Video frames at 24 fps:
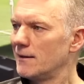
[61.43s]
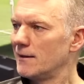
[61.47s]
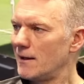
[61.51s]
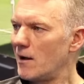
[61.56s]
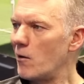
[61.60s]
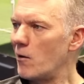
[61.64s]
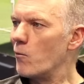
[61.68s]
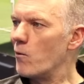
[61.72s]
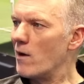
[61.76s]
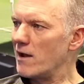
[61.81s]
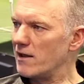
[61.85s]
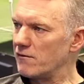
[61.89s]

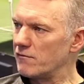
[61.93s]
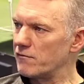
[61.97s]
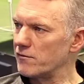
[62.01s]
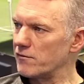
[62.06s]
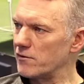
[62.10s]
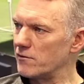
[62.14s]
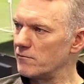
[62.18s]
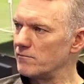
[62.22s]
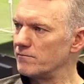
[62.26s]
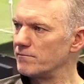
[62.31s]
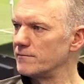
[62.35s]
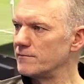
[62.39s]
away
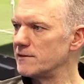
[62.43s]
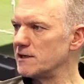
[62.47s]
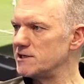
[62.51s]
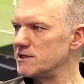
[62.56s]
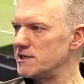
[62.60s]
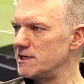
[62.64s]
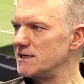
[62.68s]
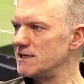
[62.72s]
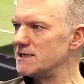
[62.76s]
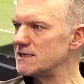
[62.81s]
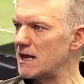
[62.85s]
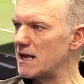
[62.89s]
from the
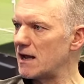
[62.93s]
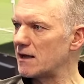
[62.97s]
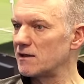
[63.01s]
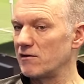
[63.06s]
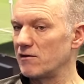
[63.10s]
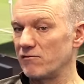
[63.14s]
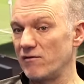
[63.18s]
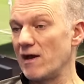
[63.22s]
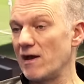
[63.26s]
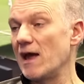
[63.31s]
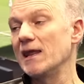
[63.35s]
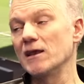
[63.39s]
G-Tech. They're
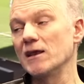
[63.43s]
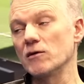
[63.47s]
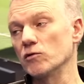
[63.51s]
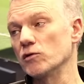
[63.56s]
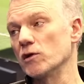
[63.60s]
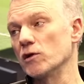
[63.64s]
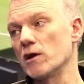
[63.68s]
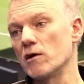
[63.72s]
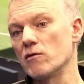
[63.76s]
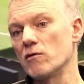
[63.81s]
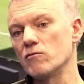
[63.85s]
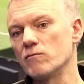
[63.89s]
very good
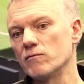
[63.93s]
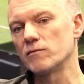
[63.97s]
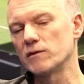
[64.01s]
at home.